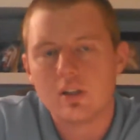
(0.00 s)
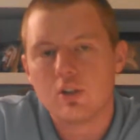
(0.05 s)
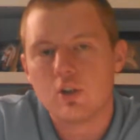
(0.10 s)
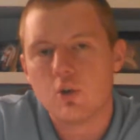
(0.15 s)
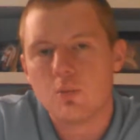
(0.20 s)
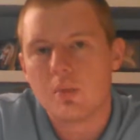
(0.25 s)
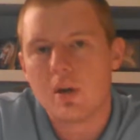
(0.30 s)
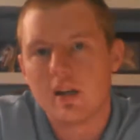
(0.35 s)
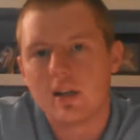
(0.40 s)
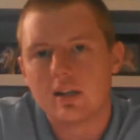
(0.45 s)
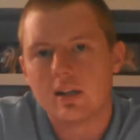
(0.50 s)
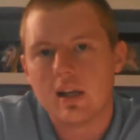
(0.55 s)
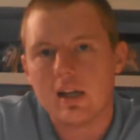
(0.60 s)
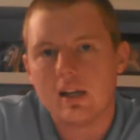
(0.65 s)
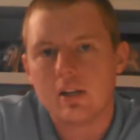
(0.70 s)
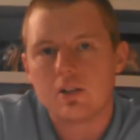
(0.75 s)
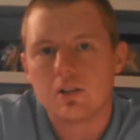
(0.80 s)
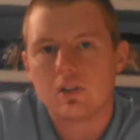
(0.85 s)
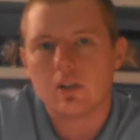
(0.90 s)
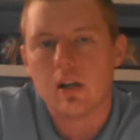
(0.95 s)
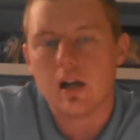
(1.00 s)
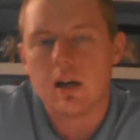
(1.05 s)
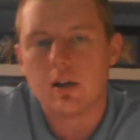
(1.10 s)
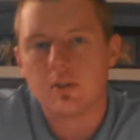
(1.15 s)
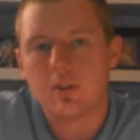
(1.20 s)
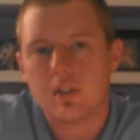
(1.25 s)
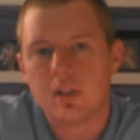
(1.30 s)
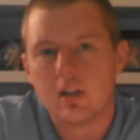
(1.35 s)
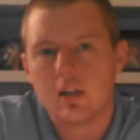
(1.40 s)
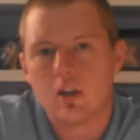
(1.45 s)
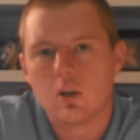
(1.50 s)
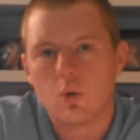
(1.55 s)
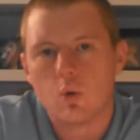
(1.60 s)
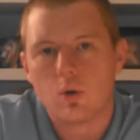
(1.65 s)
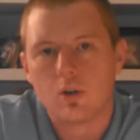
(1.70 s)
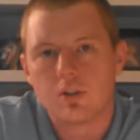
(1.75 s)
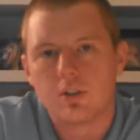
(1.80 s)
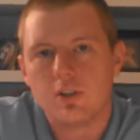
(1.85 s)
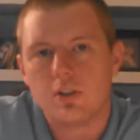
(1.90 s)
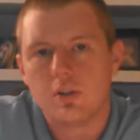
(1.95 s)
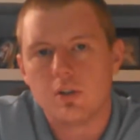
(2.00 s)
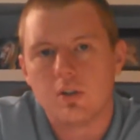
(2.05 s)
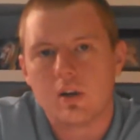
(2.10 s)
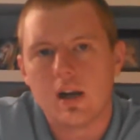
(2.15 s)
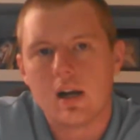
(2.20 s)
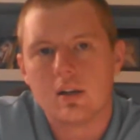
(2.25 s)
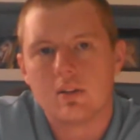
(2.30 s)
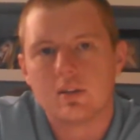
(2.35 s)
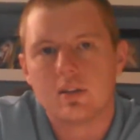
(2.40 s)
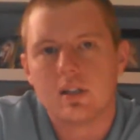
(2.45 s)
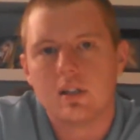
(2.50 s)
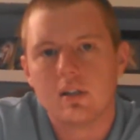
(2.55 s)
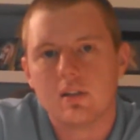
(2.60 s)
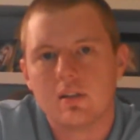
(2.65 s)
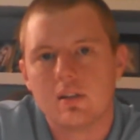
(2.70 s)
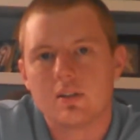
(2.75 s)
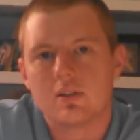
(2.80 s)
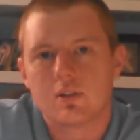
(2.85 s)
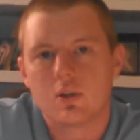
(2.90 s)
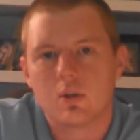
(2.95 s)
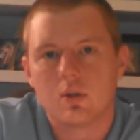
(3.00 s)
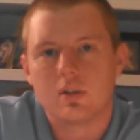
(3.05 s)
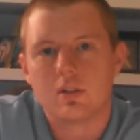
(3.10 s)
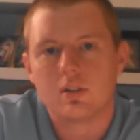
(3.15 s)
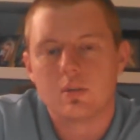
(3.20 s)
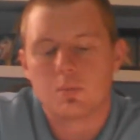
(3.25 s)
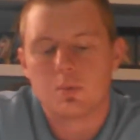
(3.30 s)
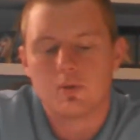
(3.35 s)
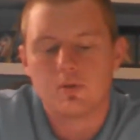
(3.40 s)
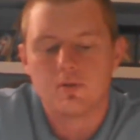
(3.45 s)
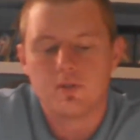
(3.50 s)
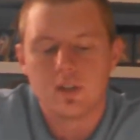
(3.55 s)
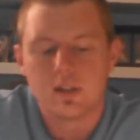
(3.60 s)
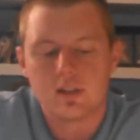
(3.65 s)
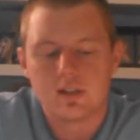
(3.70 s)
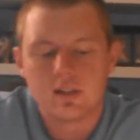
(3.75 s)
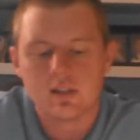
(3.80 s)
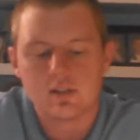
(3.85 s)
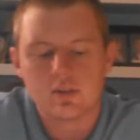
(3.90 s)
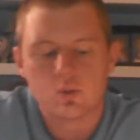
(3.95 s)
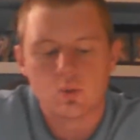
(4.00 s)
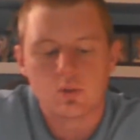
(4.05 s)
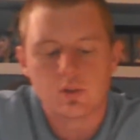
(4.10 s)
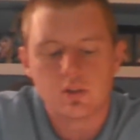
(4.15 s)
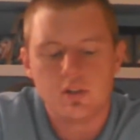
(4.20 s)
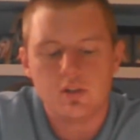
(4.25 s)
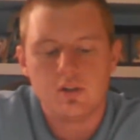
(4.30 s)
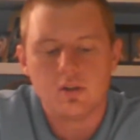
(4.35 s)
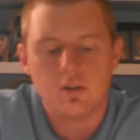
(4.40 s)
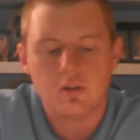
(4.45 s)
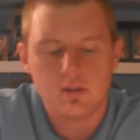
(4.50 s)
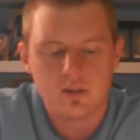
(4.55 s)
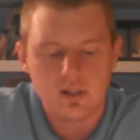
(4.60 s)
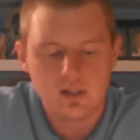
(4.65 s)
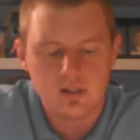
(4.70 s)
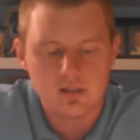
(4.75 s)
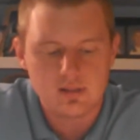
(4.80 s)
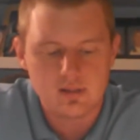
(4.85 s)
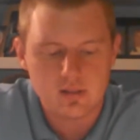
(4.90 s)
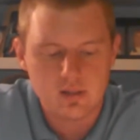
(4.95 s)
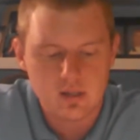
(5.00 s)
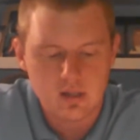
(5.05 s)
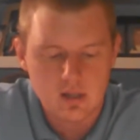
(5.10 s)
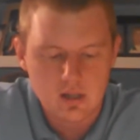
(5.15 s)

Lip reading: no medication out there or cure out there that's going to prevent this or cure this.